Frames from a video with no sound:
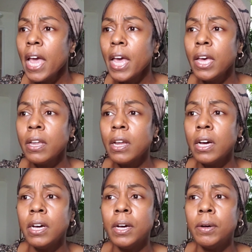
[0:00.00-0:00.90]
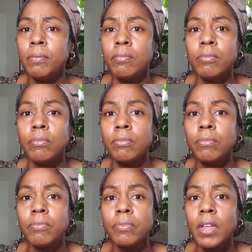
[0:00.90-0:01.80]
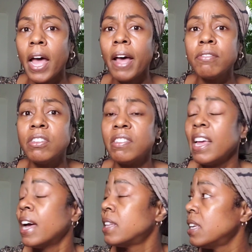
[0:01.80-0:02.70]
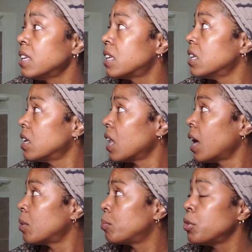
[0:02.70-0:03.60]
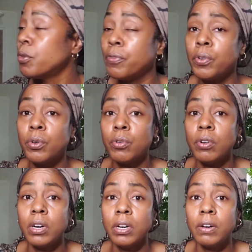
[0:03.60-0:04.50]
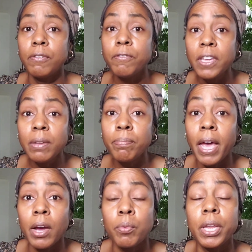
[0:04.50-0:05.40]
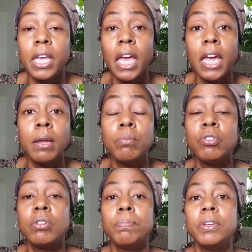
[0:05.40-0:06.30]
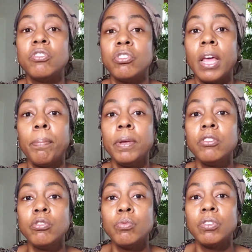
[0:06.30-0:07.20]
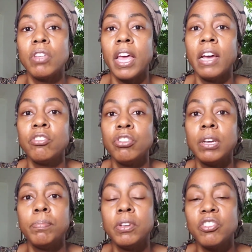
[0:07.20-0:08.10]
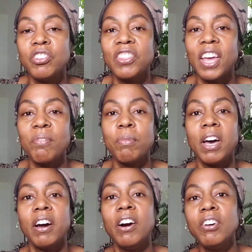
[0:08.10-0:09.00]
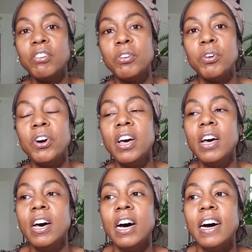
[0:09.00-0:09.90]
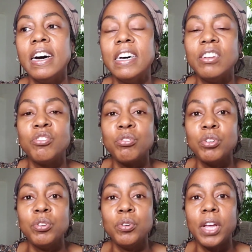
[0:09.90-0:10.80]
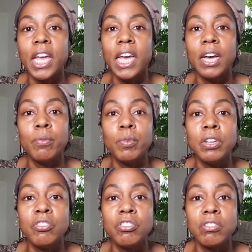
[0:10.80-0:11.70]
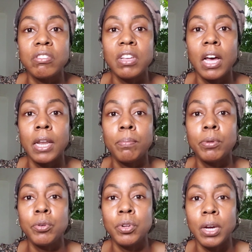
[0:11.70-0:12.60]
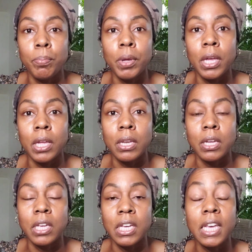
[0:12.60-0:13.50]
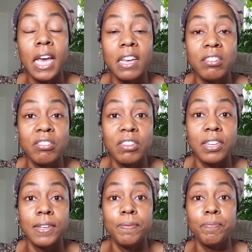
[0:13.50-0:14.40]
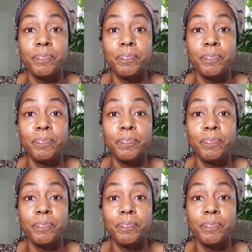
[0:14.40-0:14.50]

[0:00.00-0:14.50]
And um, I have to say, I did get a lot of beautiful uh, feedback when it came to the picture. That picture was actually a picture that my uncle uh, drew, and we just kind of blew it up and encased it.